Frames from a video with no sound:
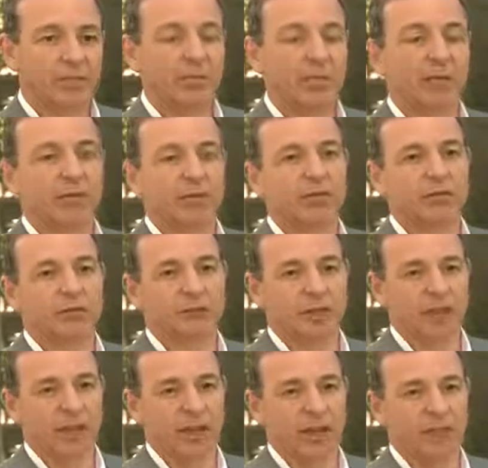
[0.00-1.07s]
It's pretty
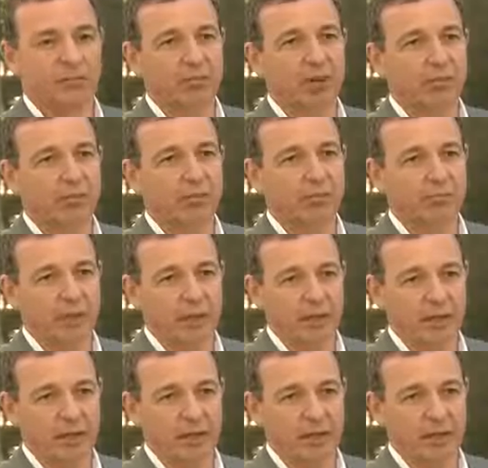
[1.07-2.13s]
interesting to have mobile
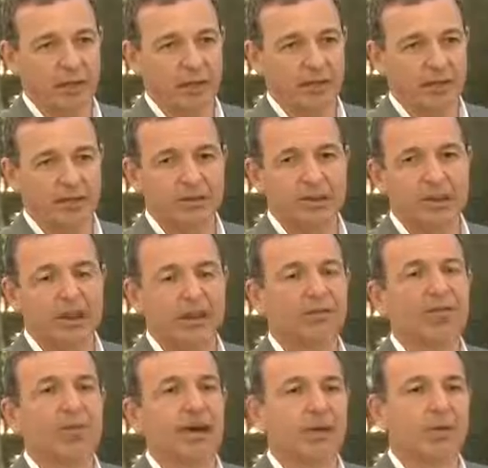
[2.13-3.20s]
media that is
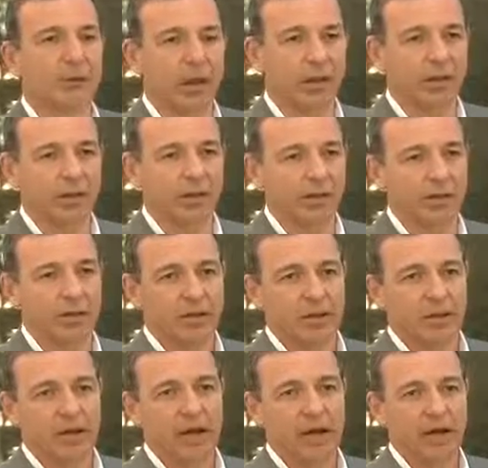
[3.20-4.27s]
of that quality,
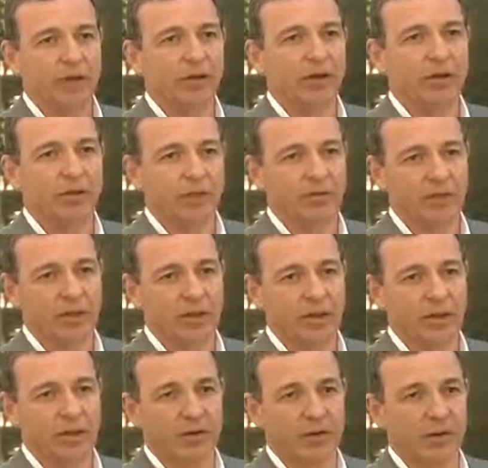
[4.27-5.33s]
high quality
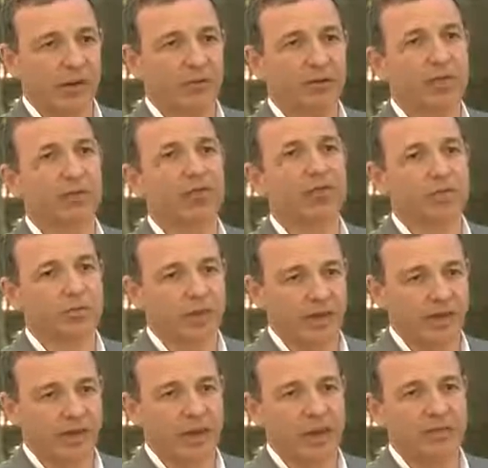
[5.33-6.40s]
video on a great
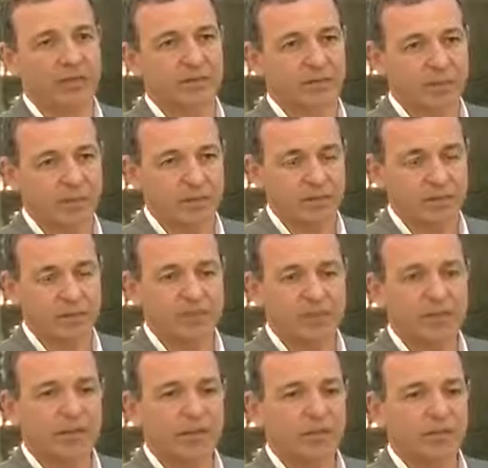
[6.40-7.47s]
screen, as a for
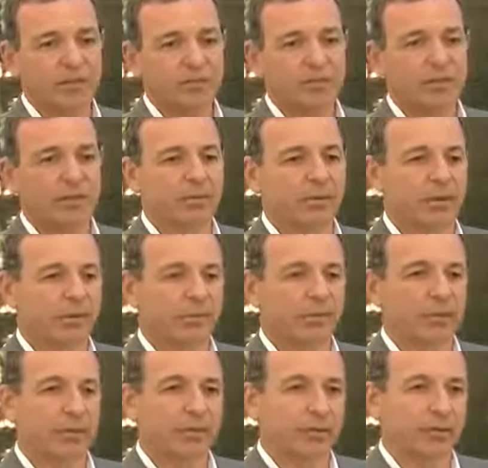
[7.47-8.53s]
instance. To be able to
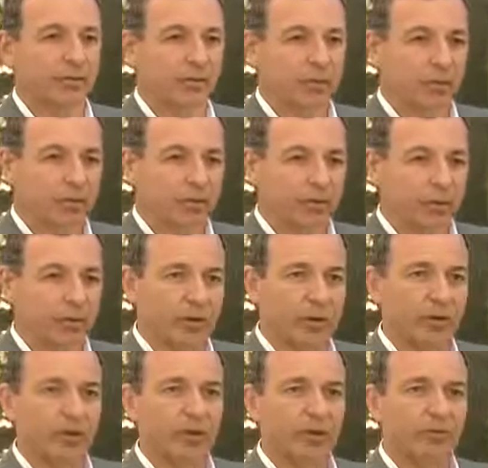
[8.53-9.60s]
use it to listen to music,
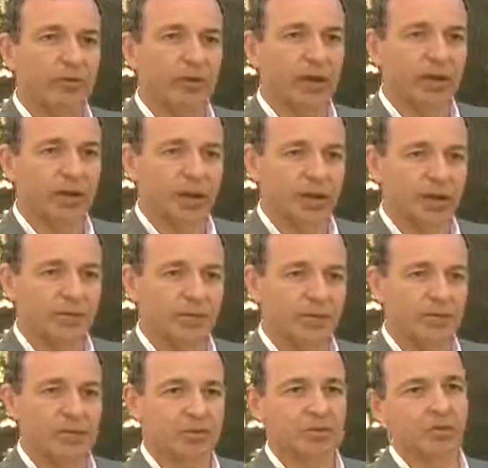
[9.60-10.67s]
to play
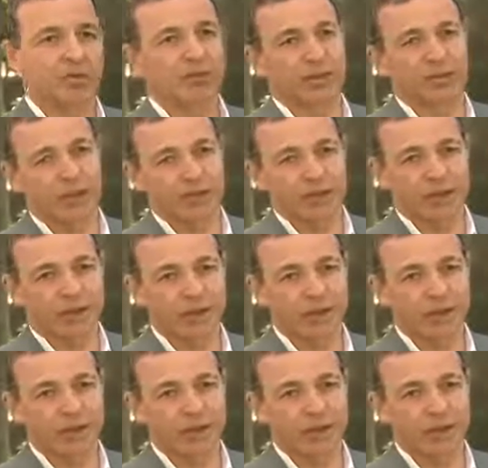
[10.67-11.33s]
games, to surf the